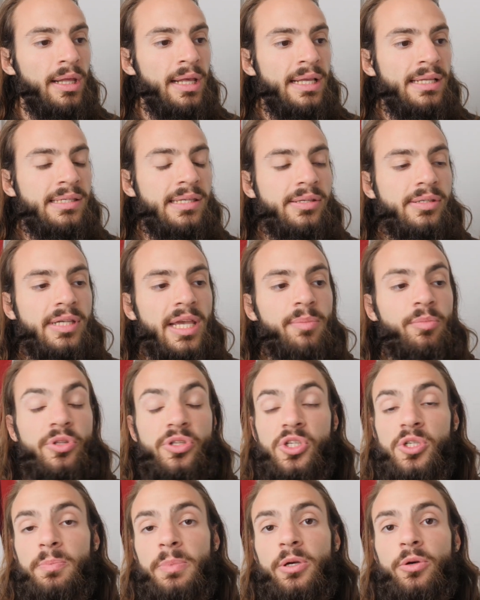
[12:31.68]
It's the same with
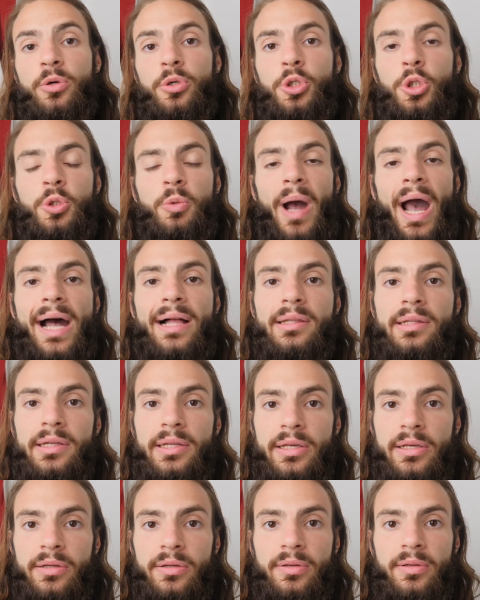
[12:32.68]

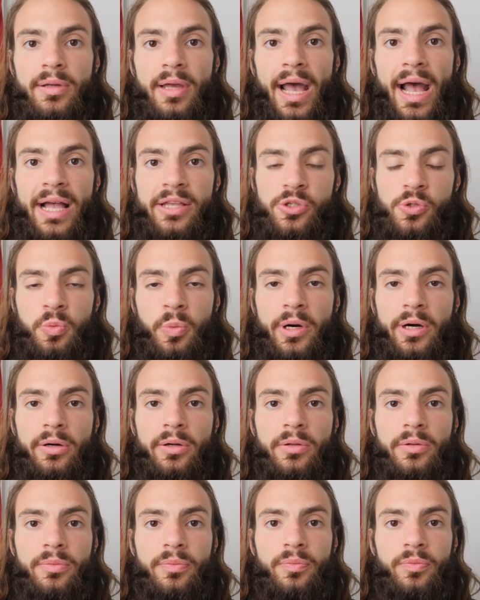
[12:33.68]
spirituality as
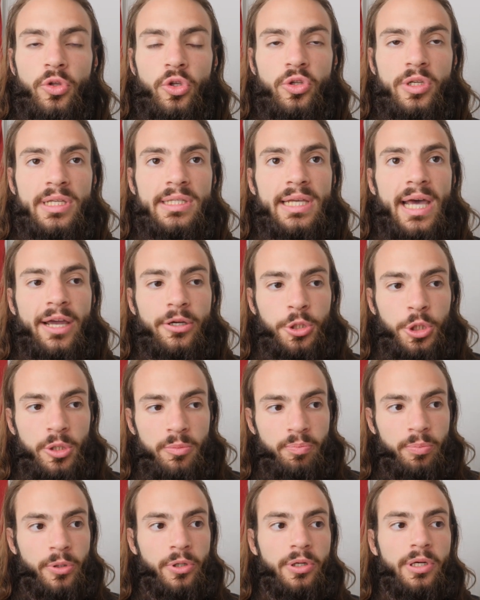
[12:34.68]
well. You need to actually
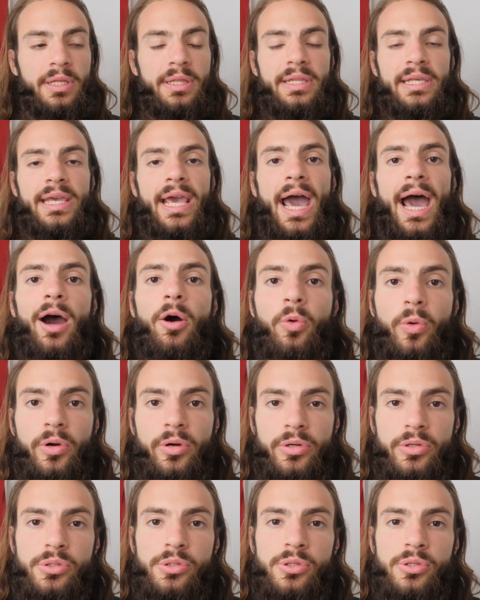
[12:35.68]
put in the
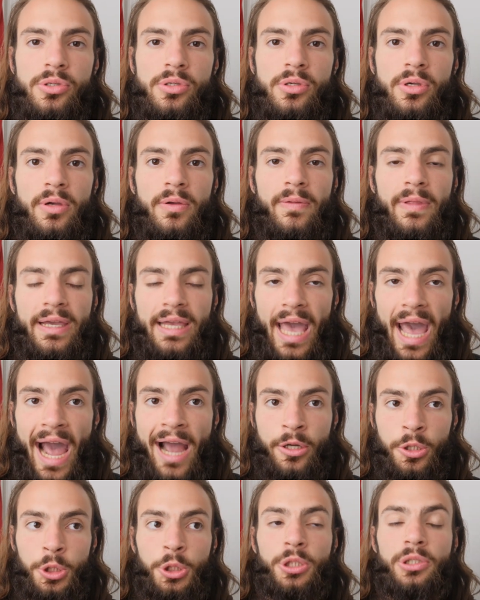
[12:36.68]
hours, like
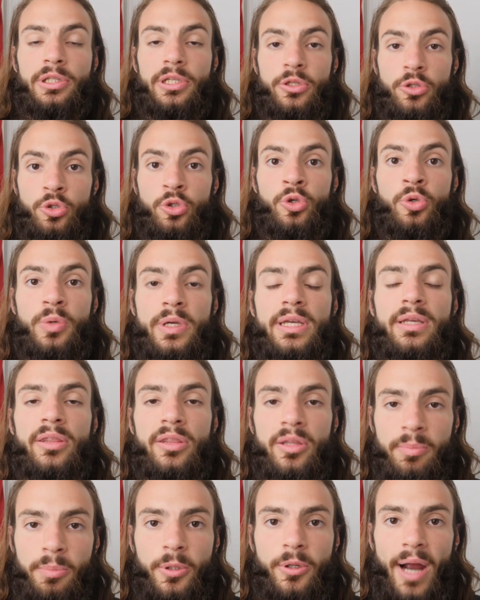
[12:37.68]
actually doing
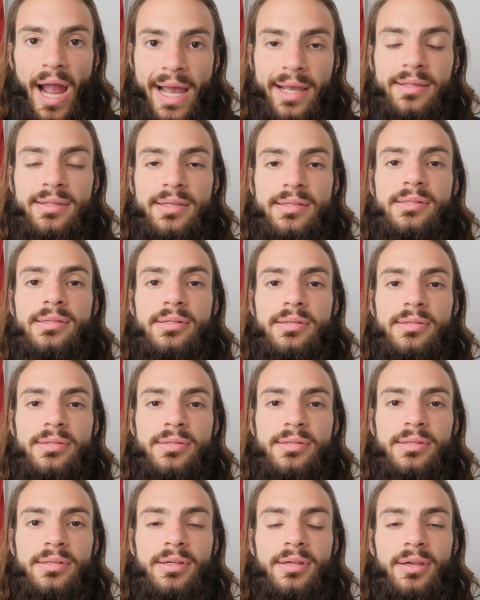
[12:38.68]
the
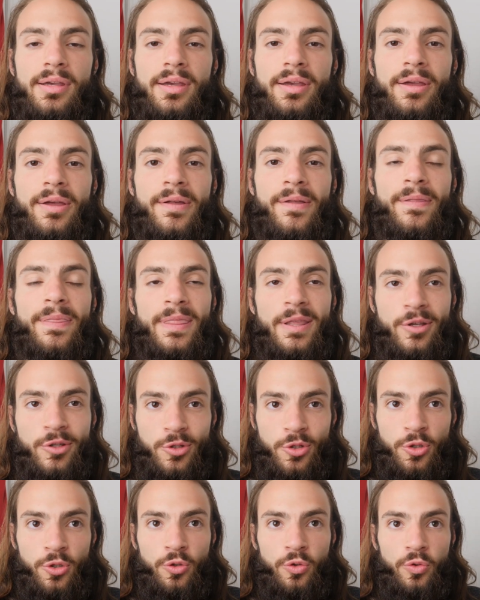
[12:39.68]
practices
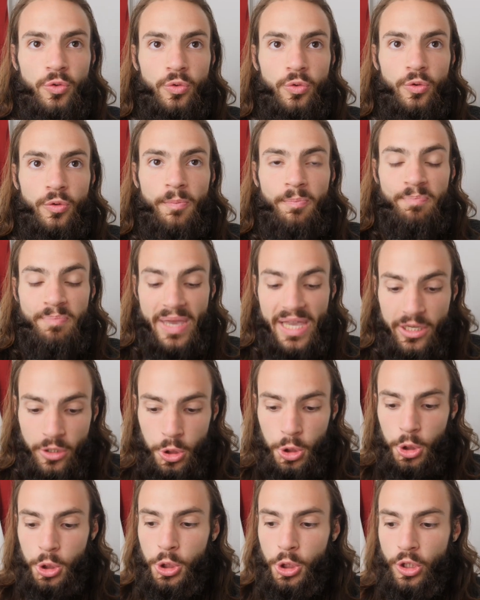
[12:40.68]
to make
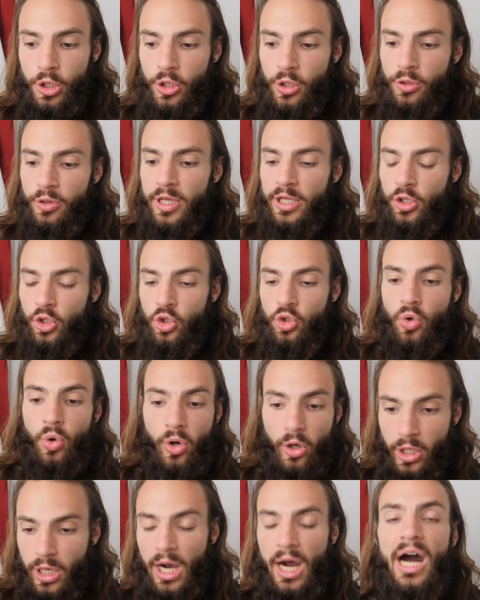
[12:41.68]
sure that
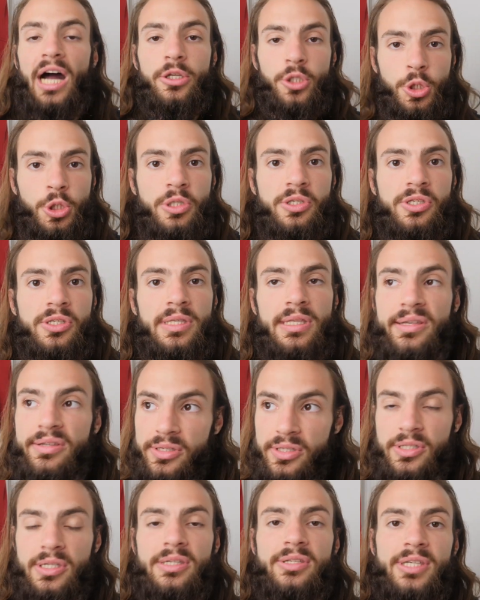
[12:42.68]
your
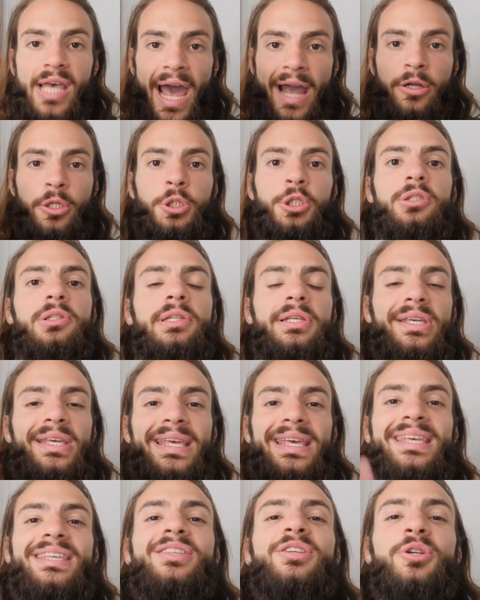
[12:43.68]
consciousness is actually
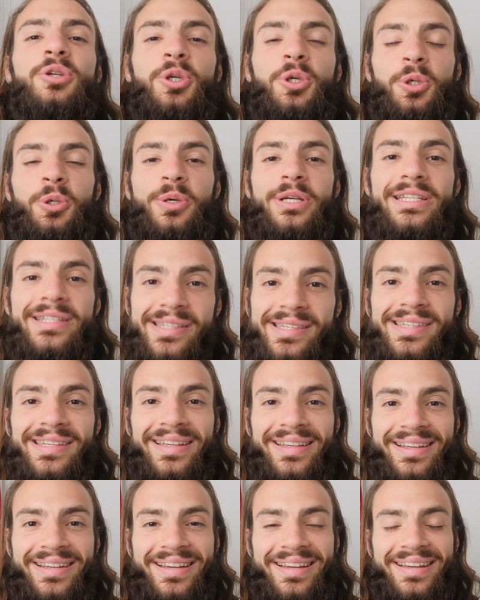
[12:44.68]

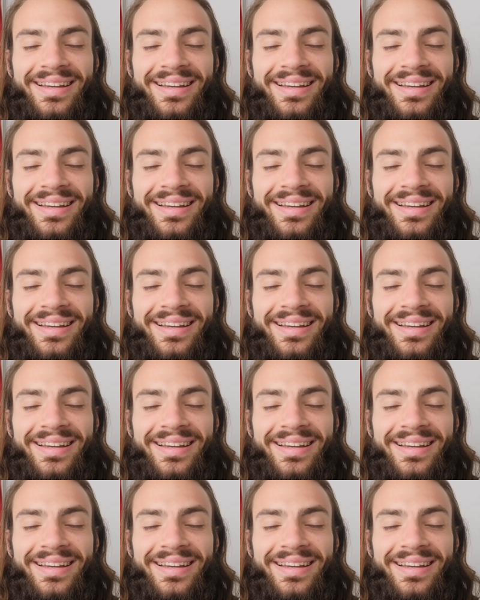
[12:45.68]
increasing.